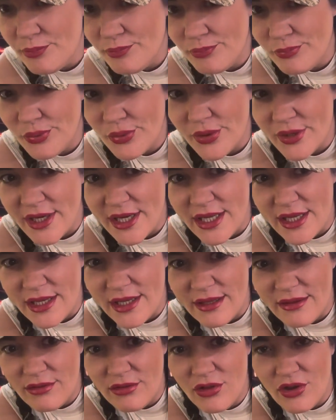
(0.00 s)
pretty
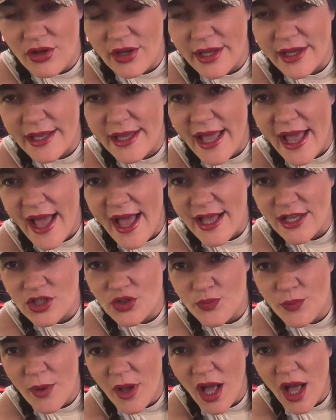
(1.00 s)
looking catch
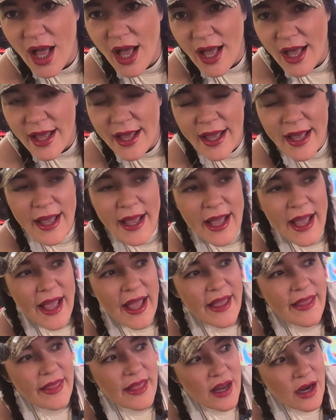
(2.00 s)
pot,
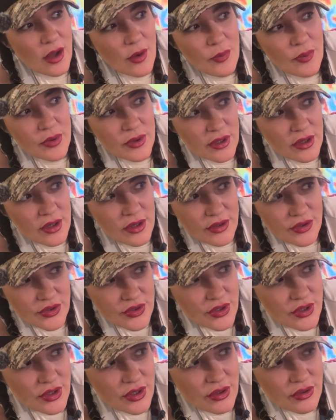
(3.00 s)
and then I'll put it
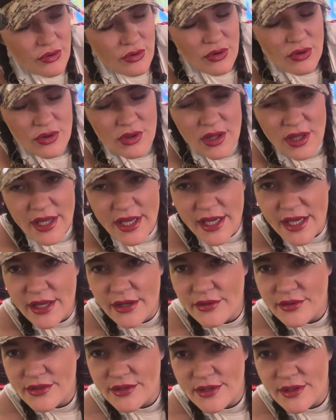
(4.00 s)
under a grow light
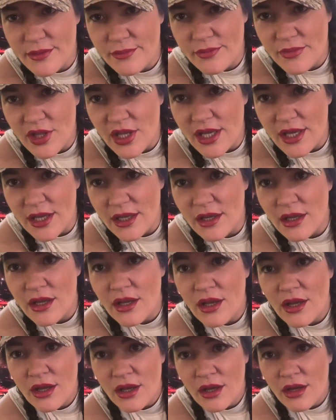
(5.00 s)
or something
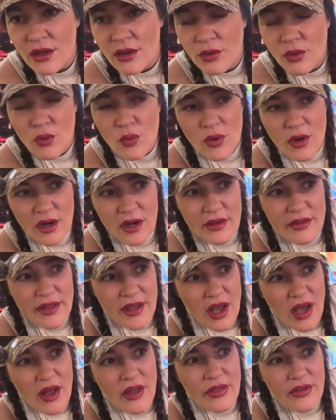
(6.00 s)
where the
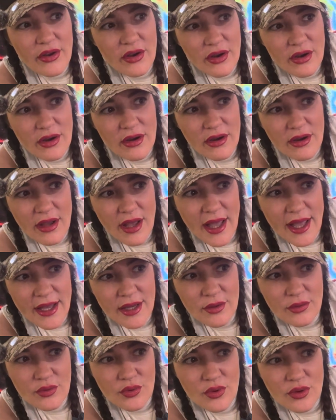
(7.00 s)
other
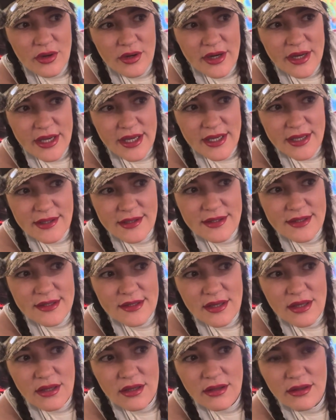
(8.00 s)
Ecuador is
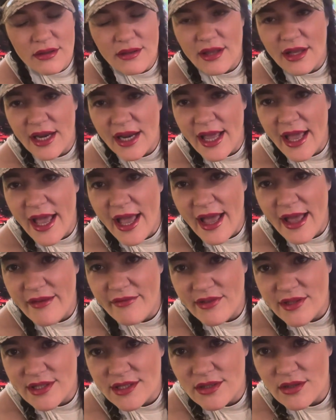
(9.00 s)
that I have
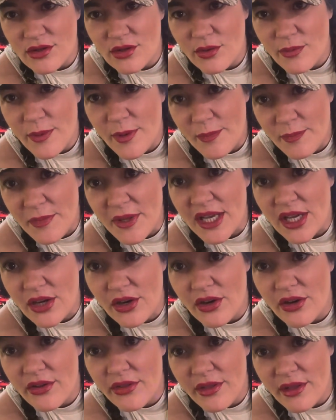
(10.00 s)
that's a little bit
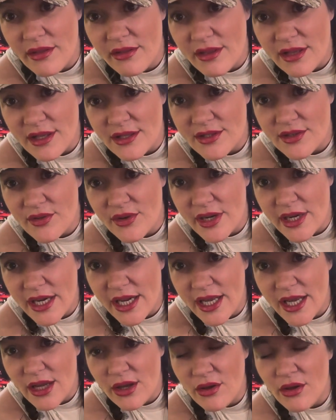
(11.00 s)
bigger than this right
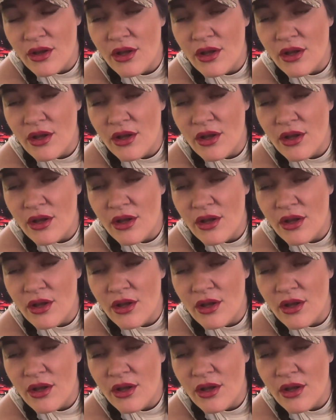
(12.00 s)
now.